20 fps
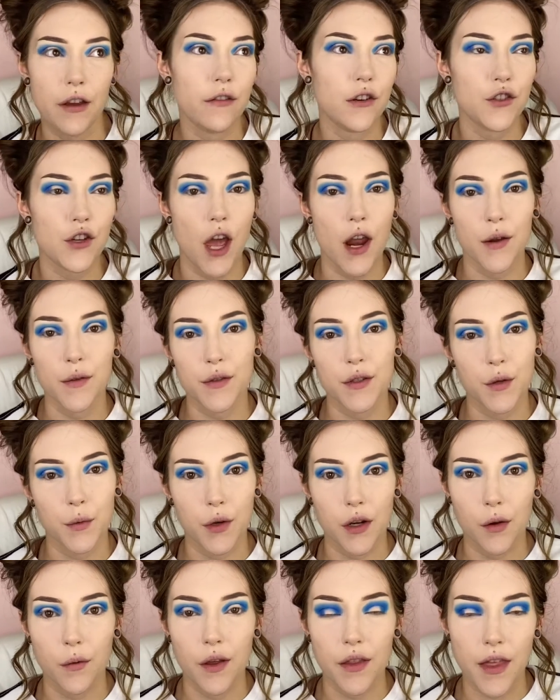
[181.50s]
shadows to work
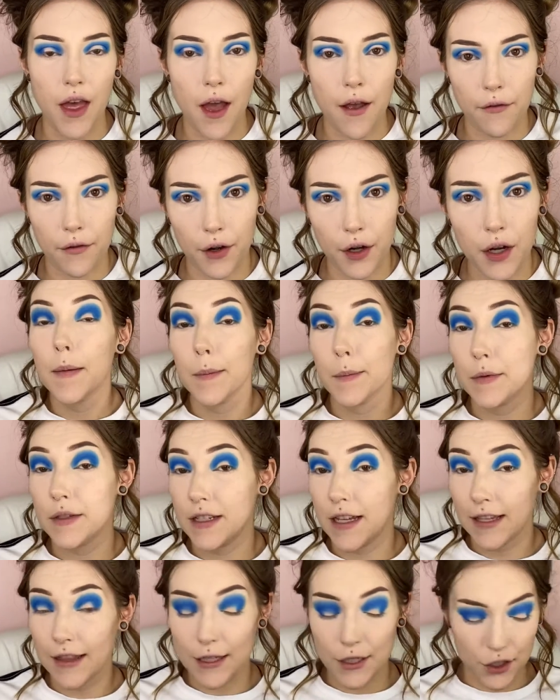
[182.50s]
with ever. I'm gonna
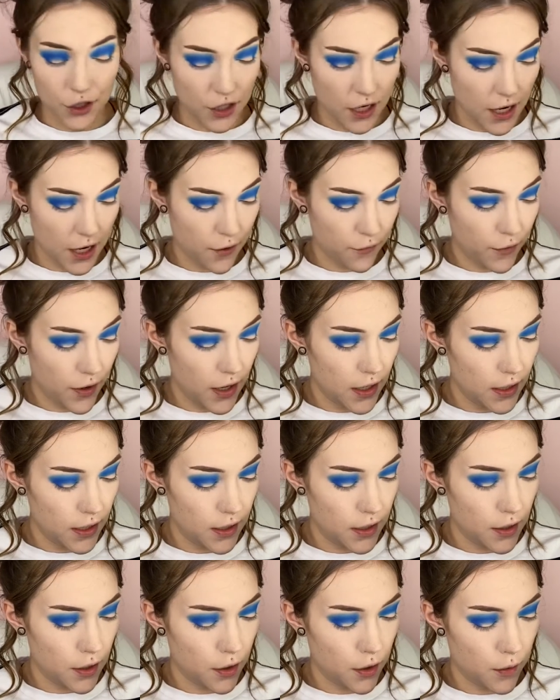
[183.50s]
take this shade right
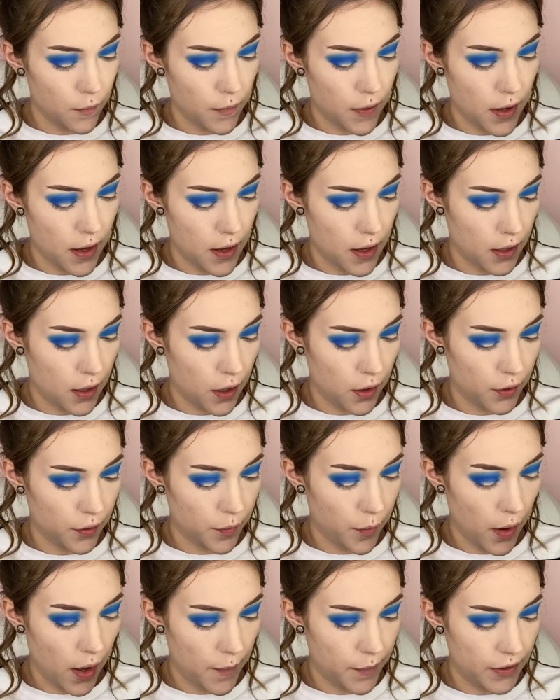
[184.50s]
here on my
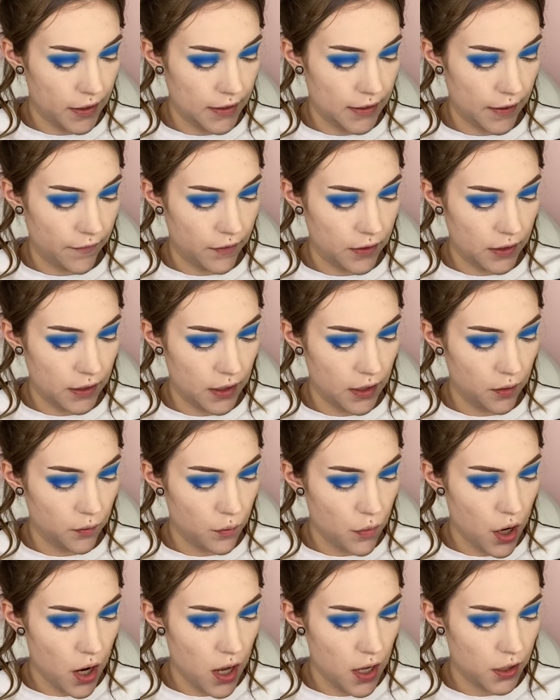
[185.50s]
Colourpop E17
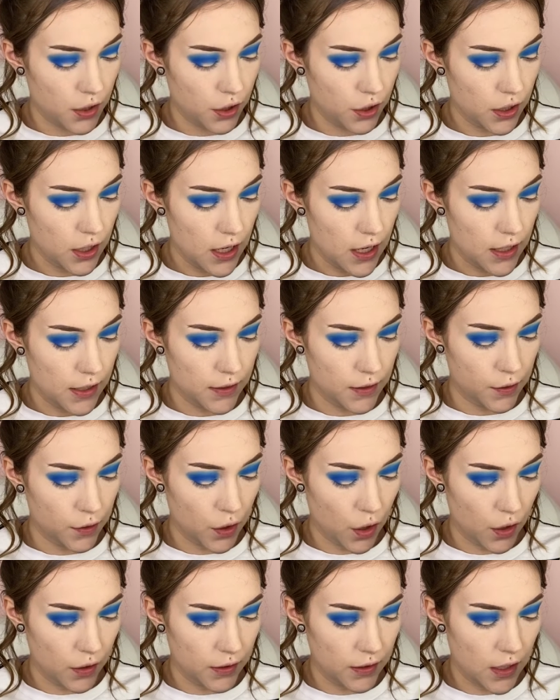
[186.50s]
brush. This is
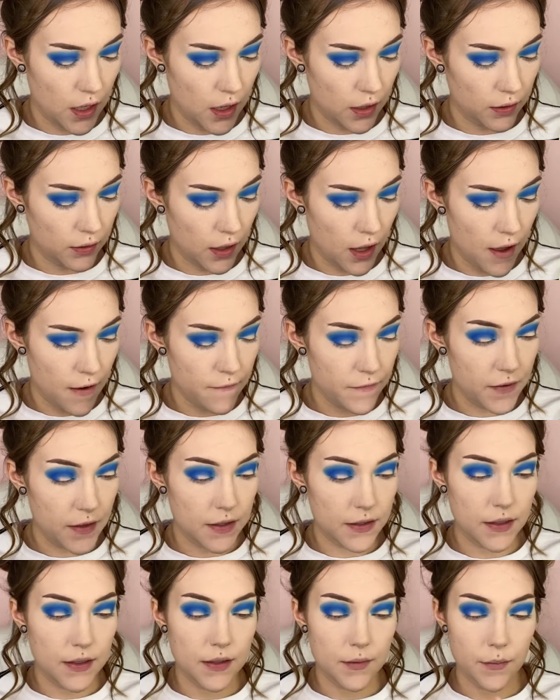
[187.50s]
called Young Love, and this
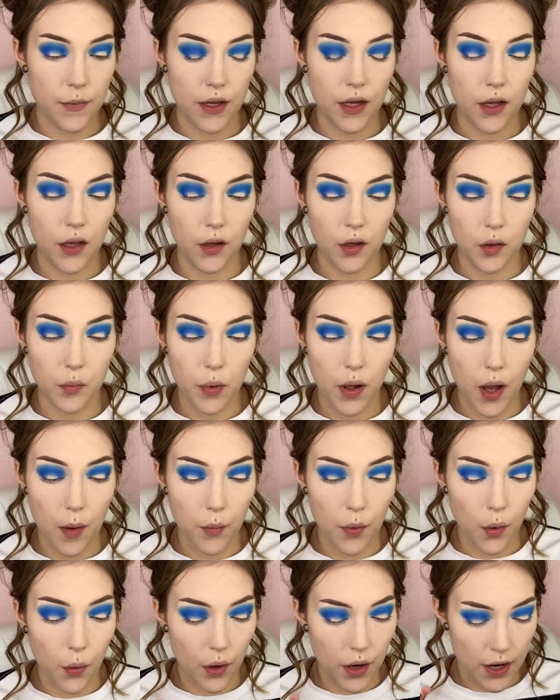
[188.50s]
is in my Colourpop
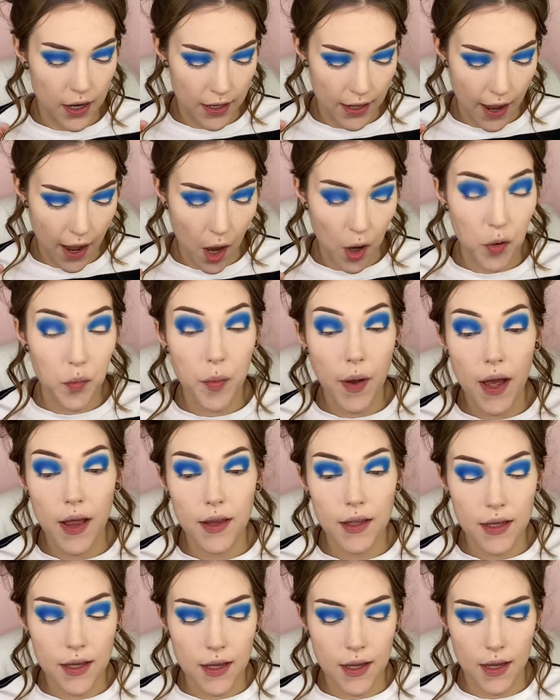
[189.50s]
Aura and Out
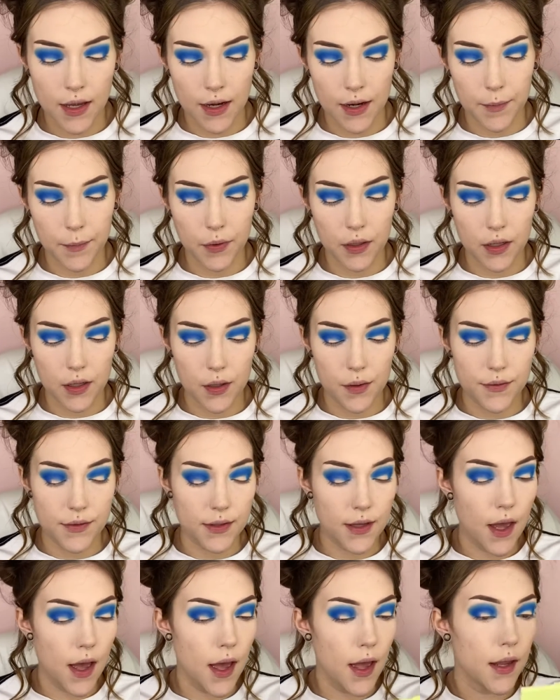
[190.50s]
palette. And I'm gonna use
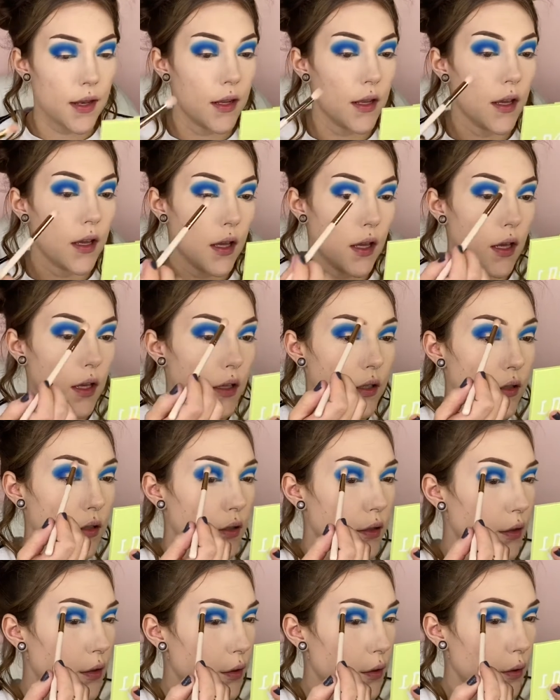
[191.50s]
that
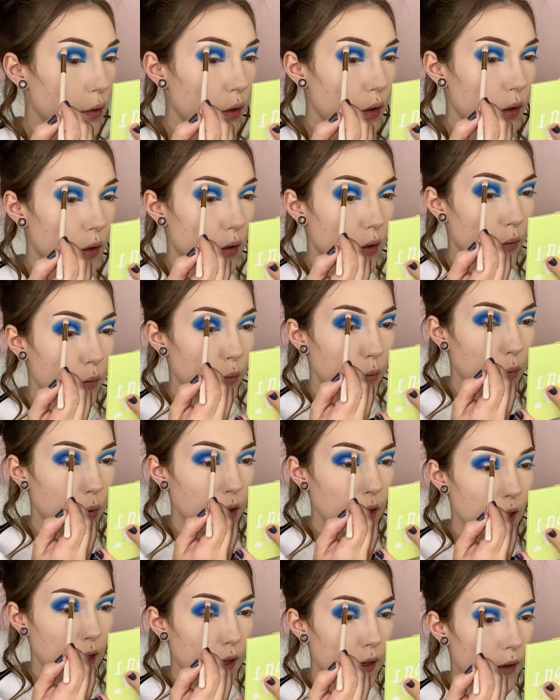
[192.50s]
to
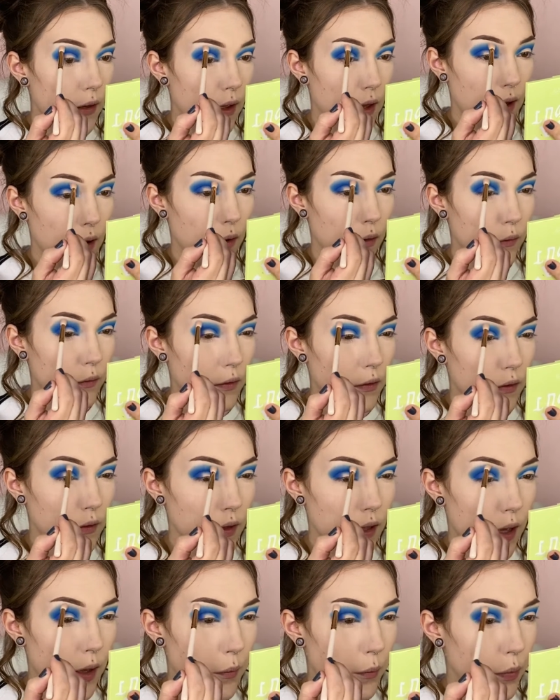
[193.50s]
blend out
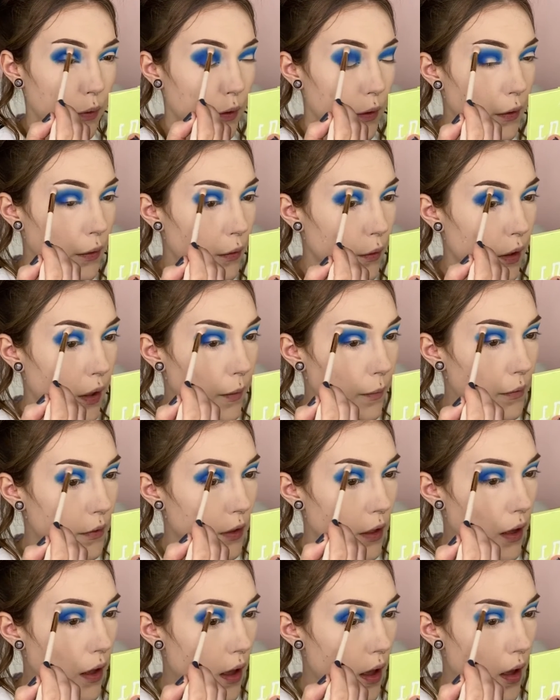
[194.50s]
that blue up
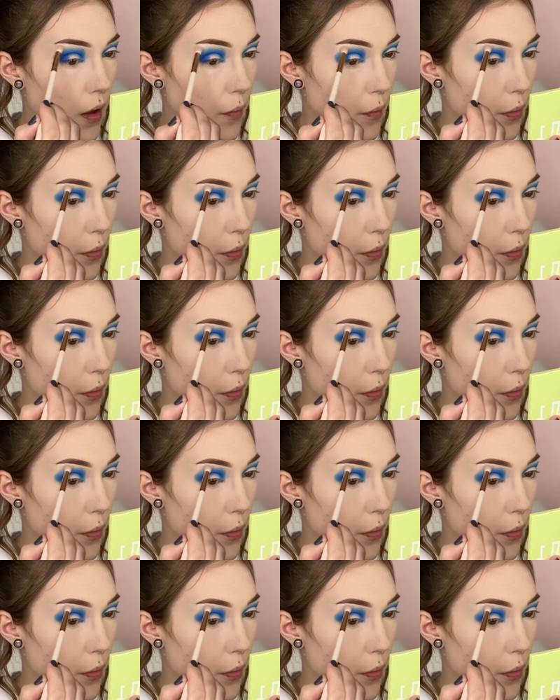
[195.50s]
top.